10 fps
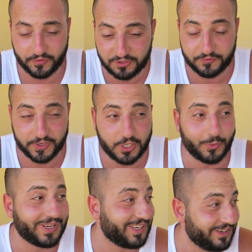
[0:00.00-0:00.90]
For this video
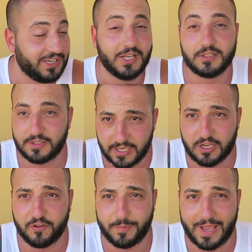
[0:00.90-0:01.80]
right here to
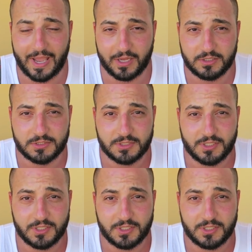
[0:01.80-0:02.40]
take off my hat.